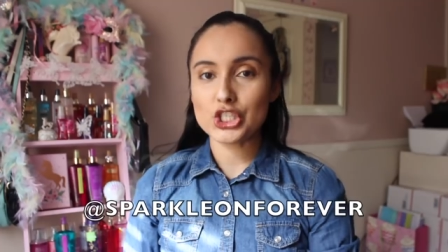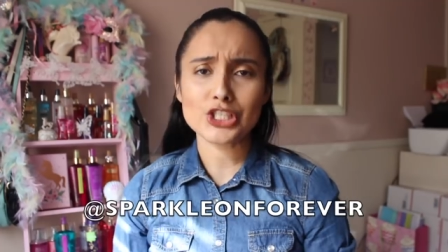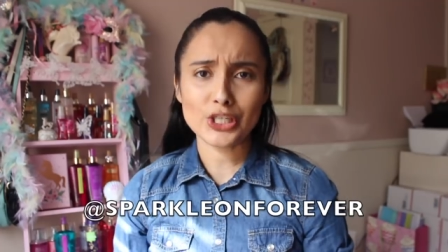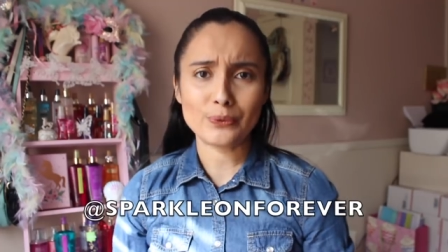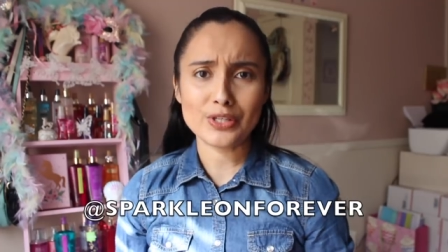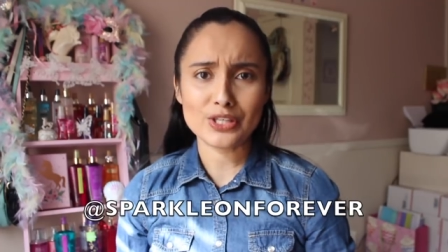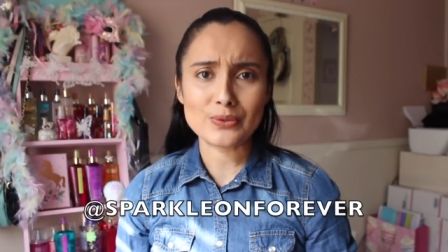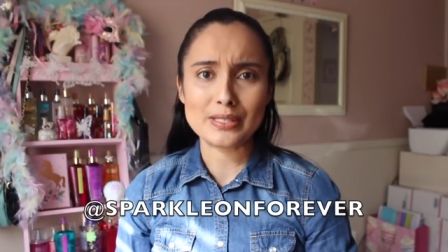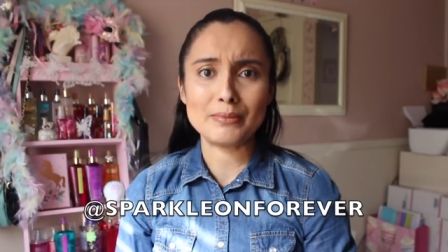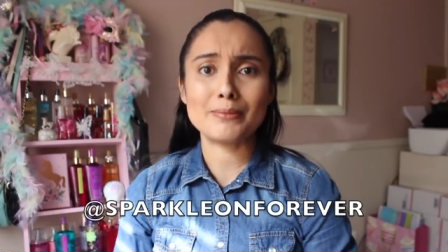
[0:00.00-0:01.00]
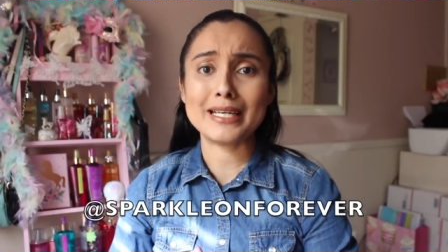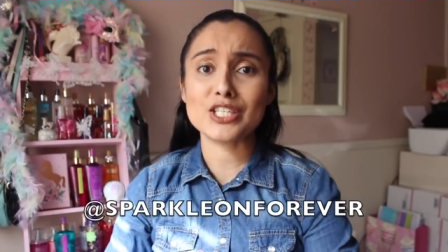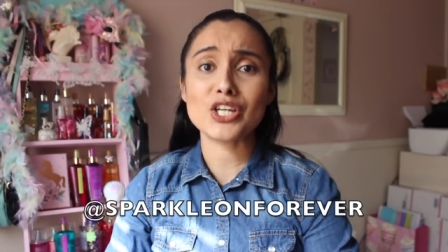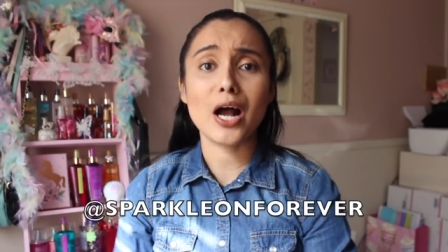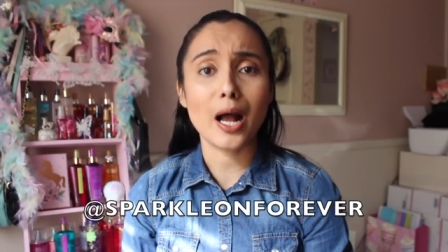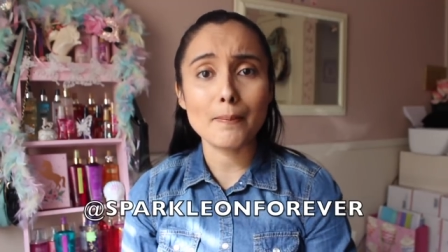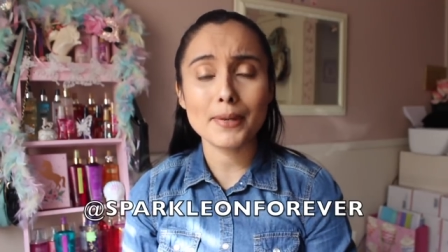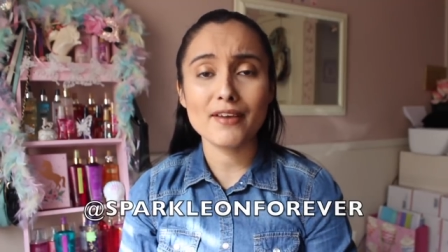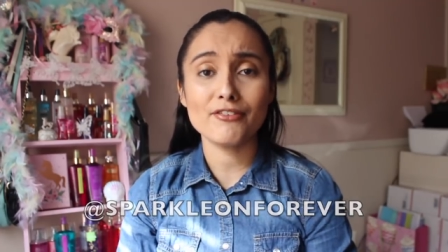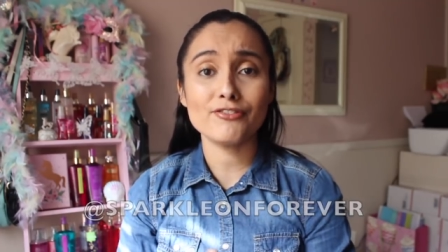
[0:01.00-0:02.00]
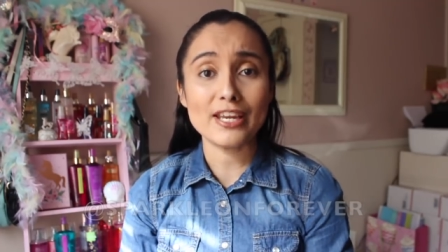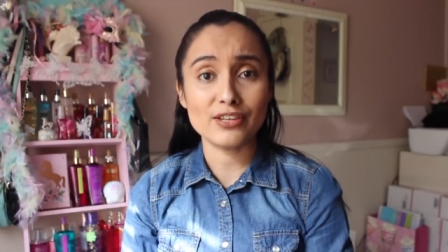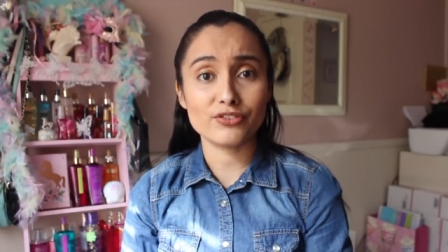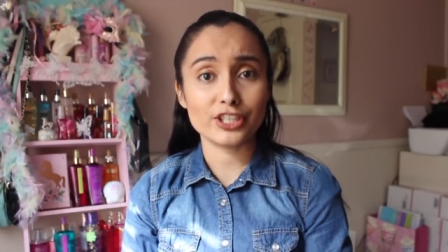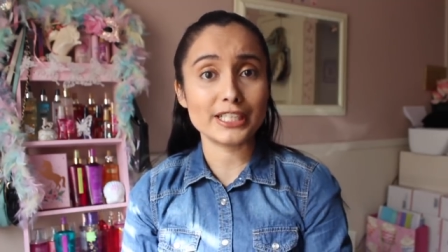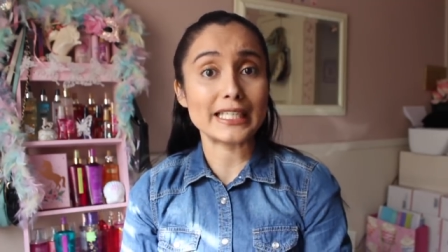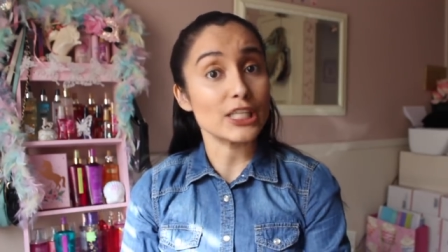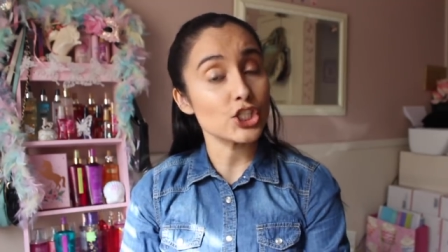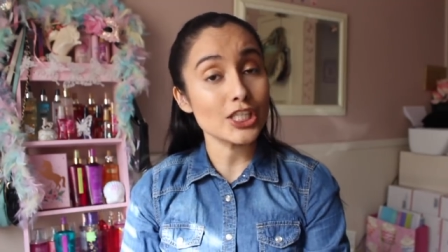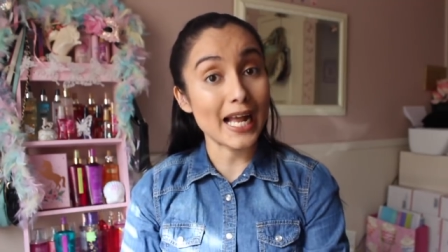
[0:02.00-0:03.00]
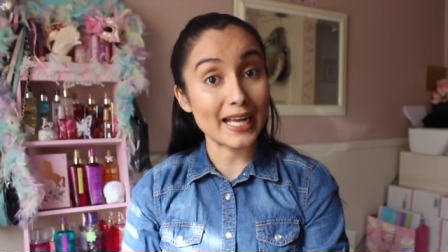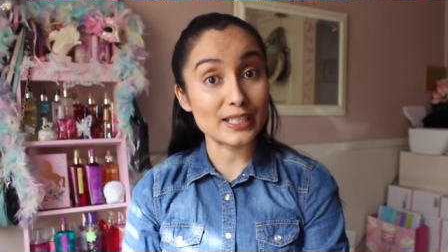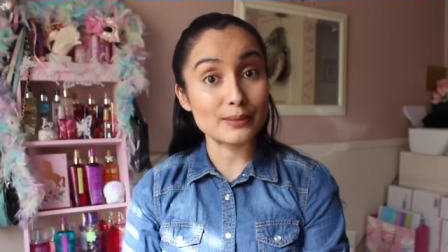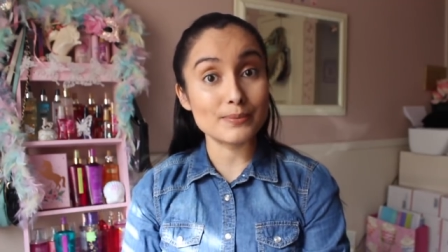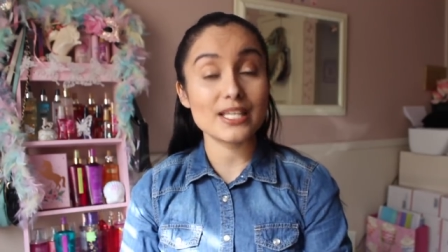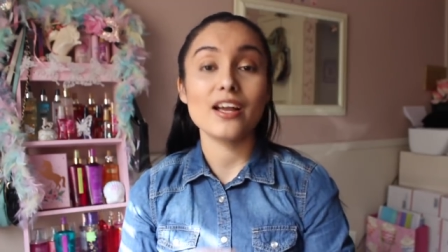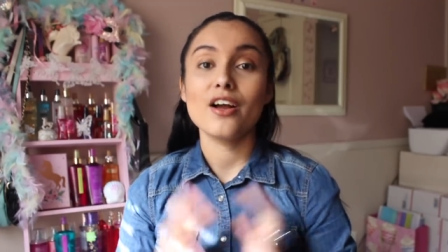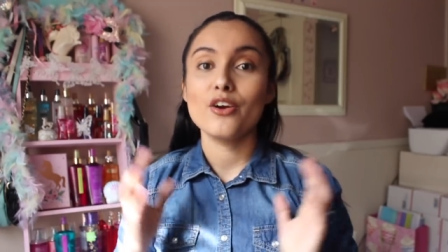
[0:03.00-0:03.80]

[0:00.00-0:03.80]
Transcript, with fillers: to share with you some of my top favorite kitchen items